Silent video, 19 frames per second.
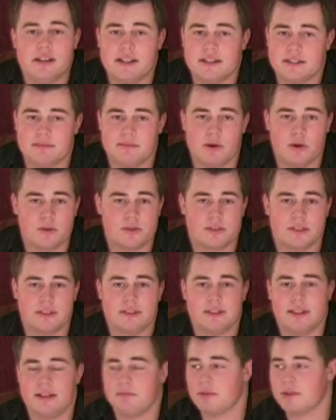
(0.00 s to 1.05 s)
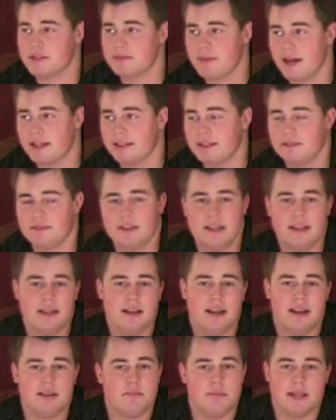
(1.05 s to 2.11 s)
in his emotion and perspective
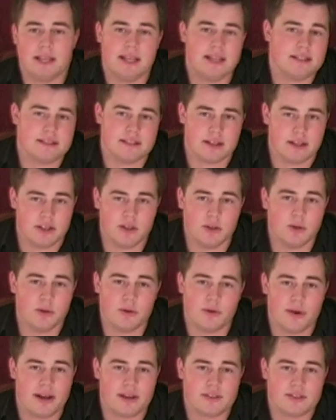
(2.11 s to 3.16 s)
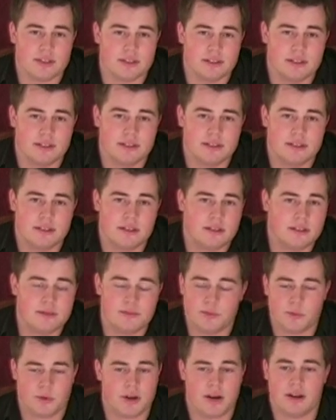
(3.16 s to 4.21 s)
and begins in a new direction.
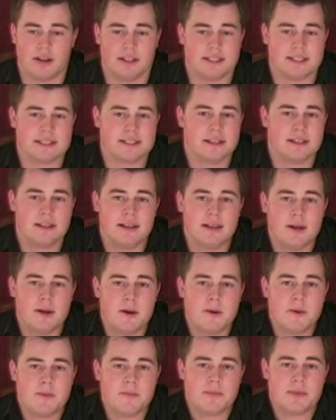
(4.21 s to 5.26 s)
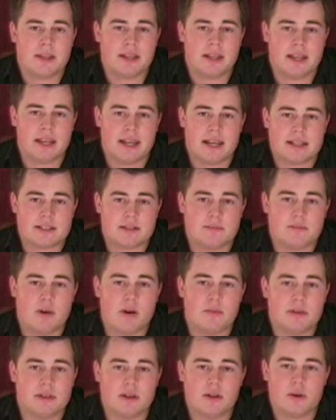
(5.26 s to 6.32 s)
Regardless, it's a
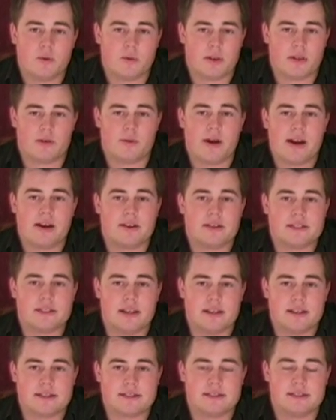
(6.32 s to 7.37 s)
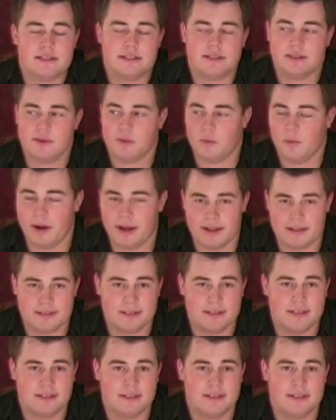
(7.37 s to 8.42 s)
moment where the writer says,
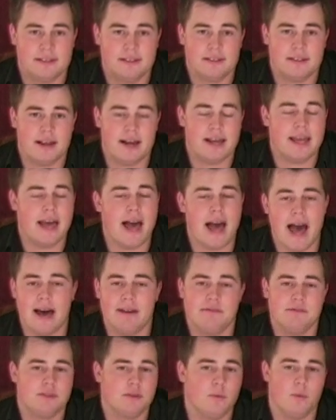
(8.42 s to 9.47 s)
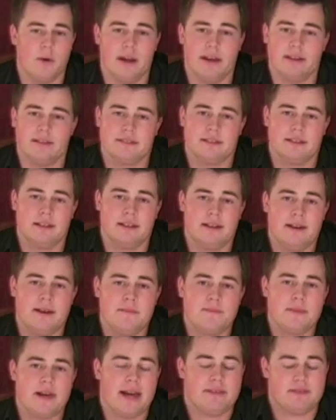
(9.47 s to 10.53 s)
wait, I have to wait.
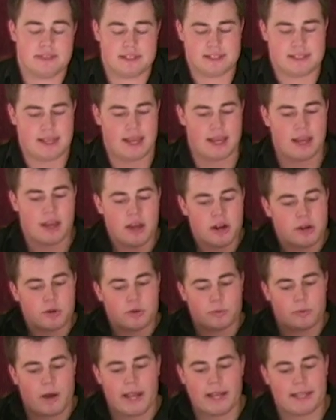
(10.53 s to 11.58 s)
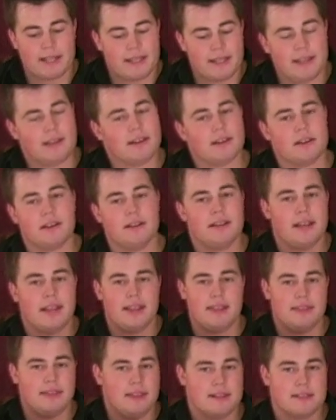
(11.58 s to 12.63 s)
I have to stay right here
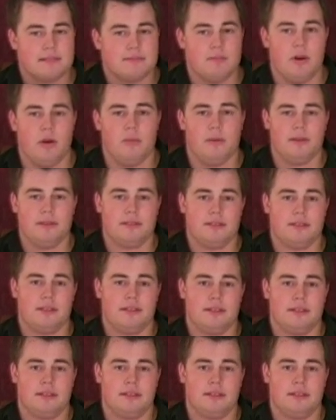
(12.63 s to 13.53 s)
in this moment.